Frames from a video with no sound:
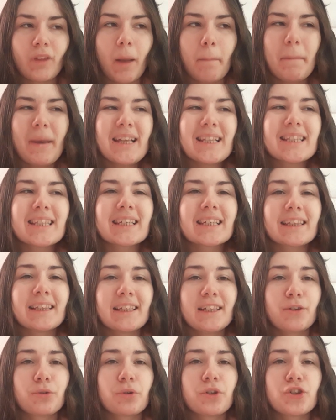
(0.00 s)

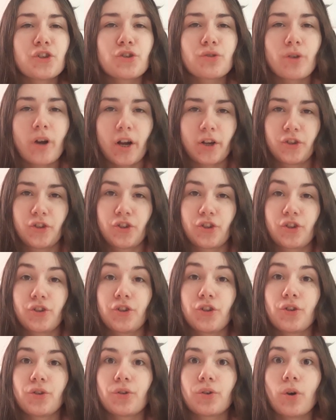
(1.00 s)
basically
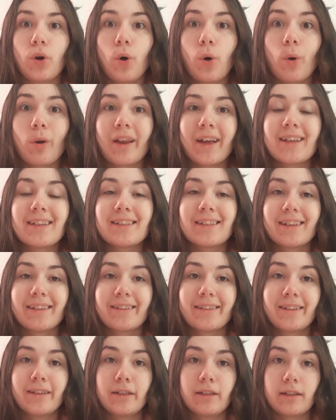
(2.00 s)
restructure your whole
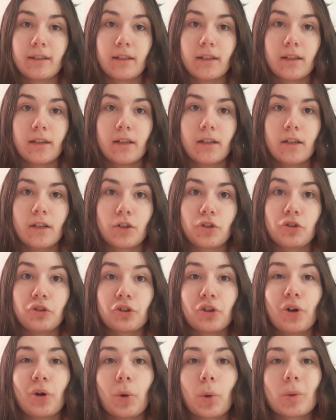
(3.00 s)
identity,
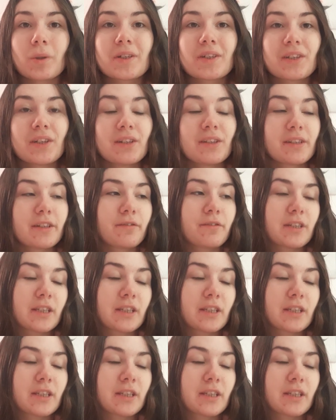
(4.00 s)
your whole sense of